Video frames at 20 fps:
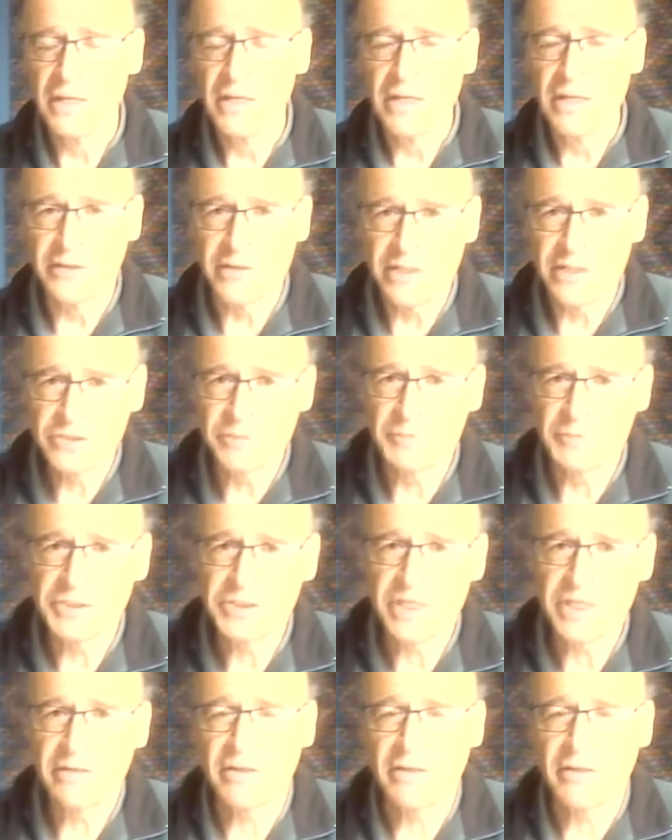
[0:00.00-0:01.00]
And it has to be
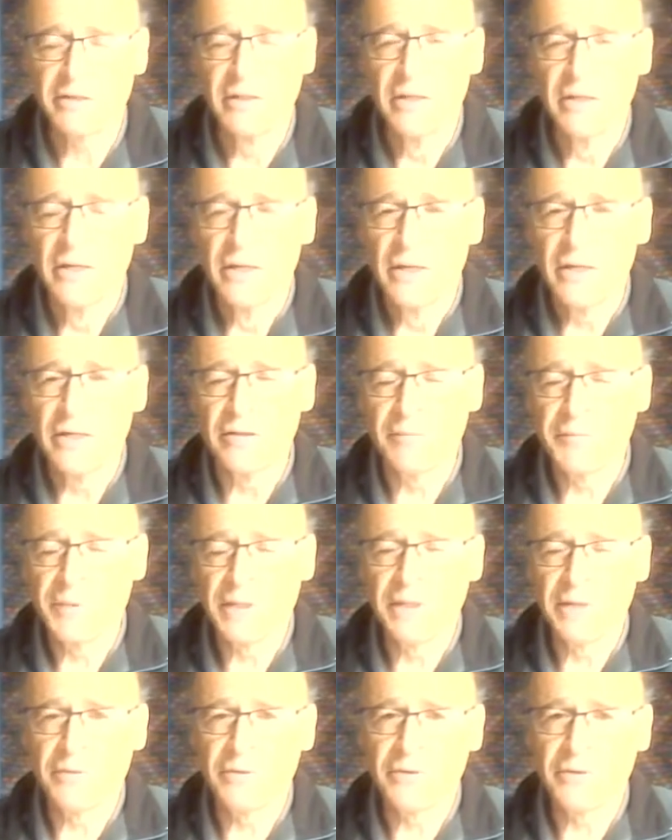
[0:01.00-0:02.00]
said that in the
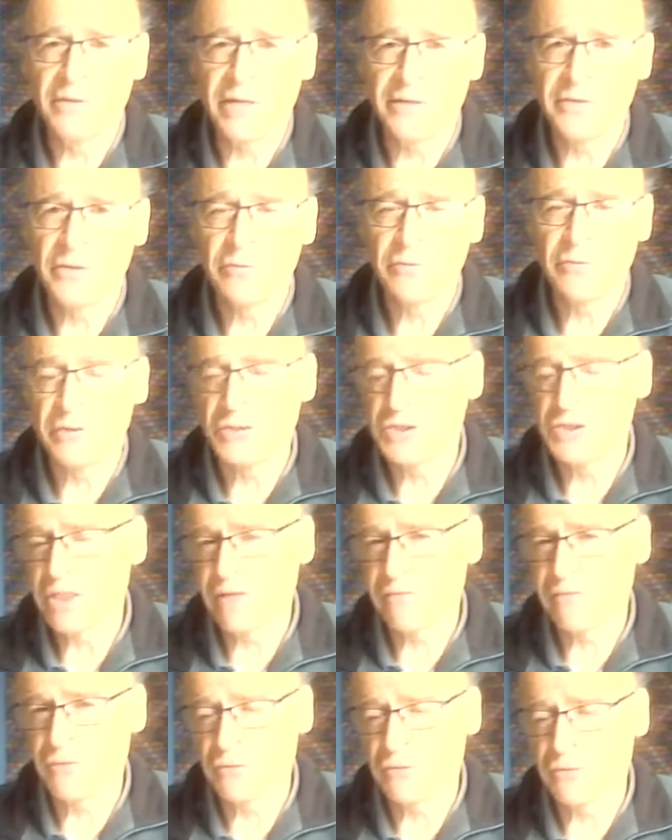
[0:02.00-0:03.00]
period
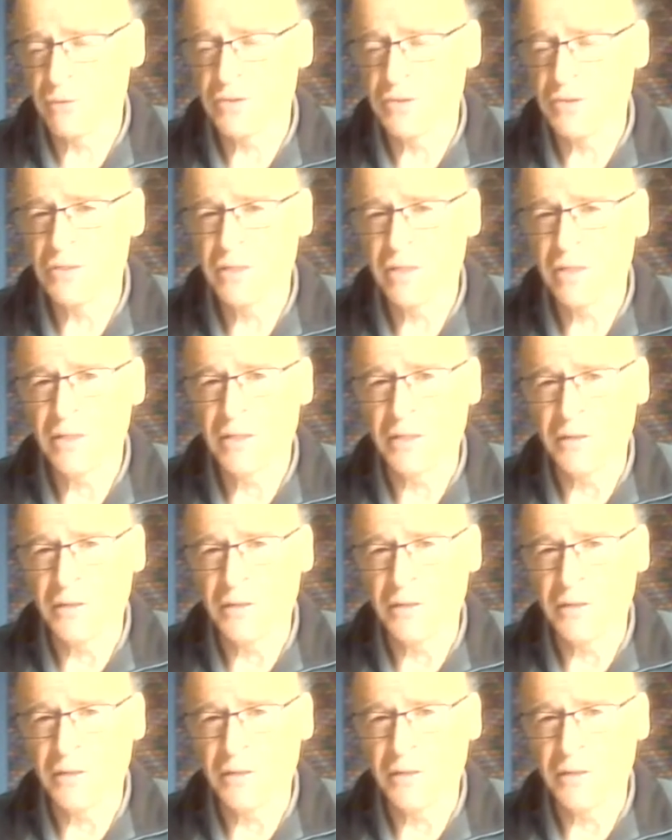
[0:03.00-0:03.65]
1927 and 29,